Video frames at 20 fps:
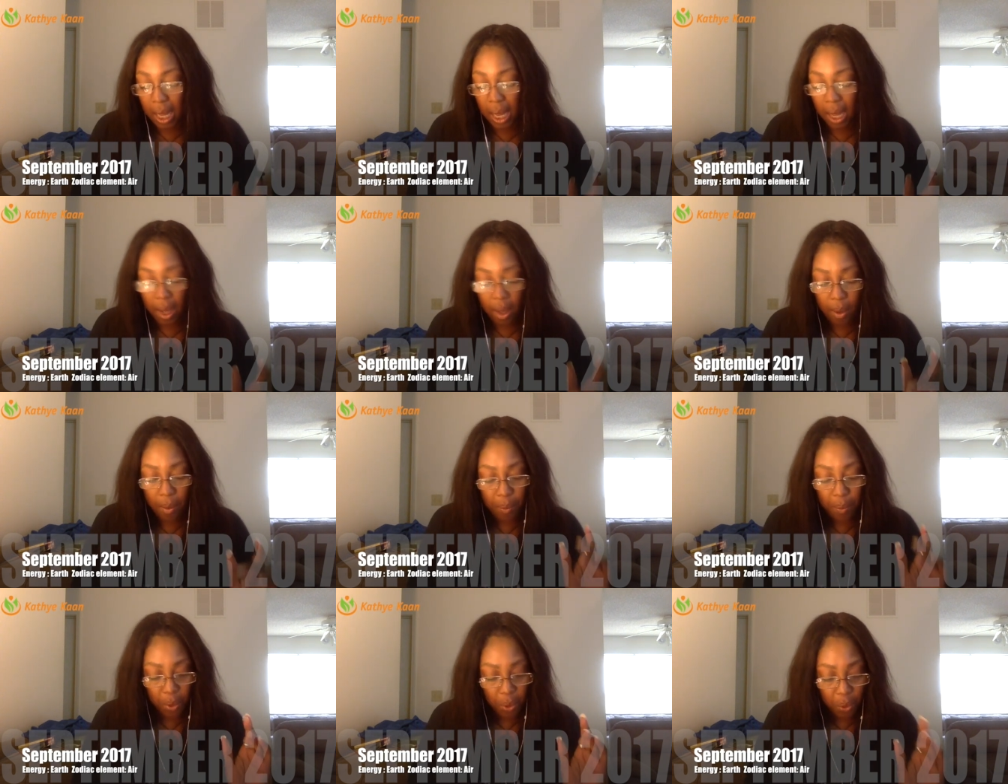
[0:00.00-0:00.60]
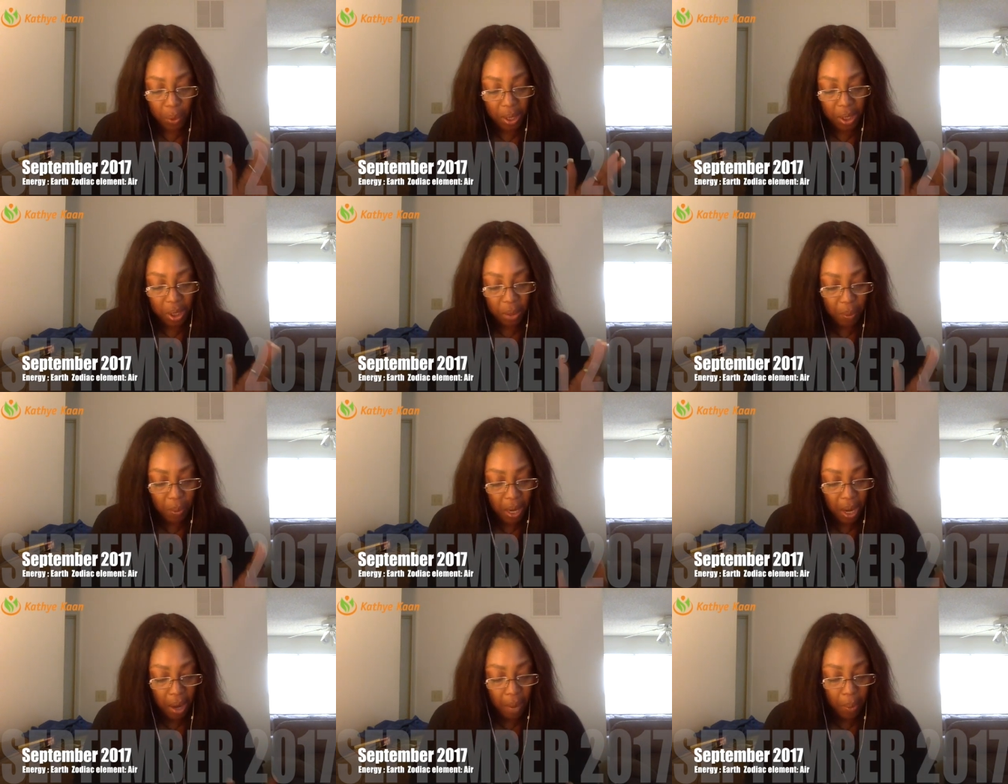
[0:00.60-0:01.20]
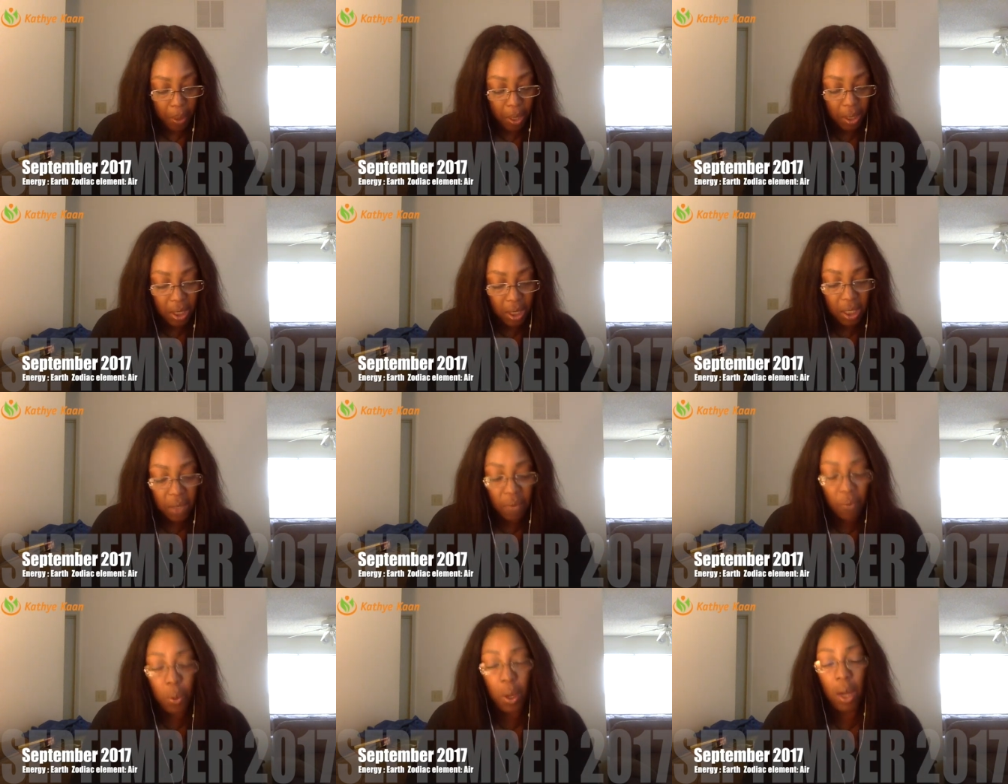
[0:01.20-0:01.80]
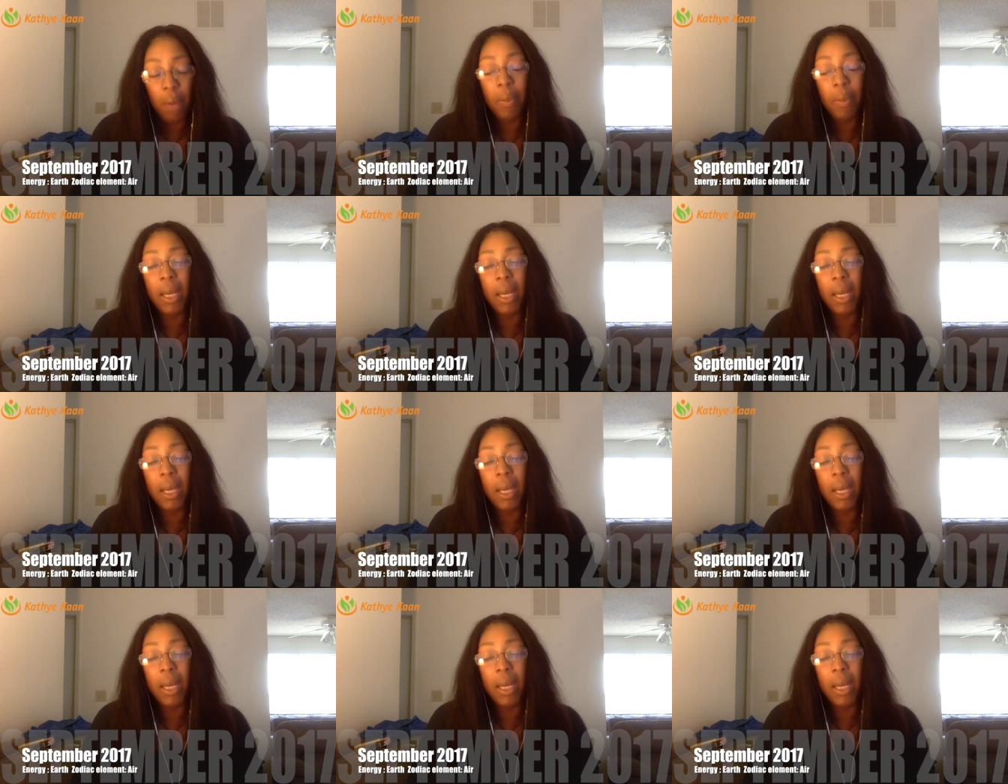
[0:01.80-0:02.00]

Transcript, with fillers: going to be a positive one,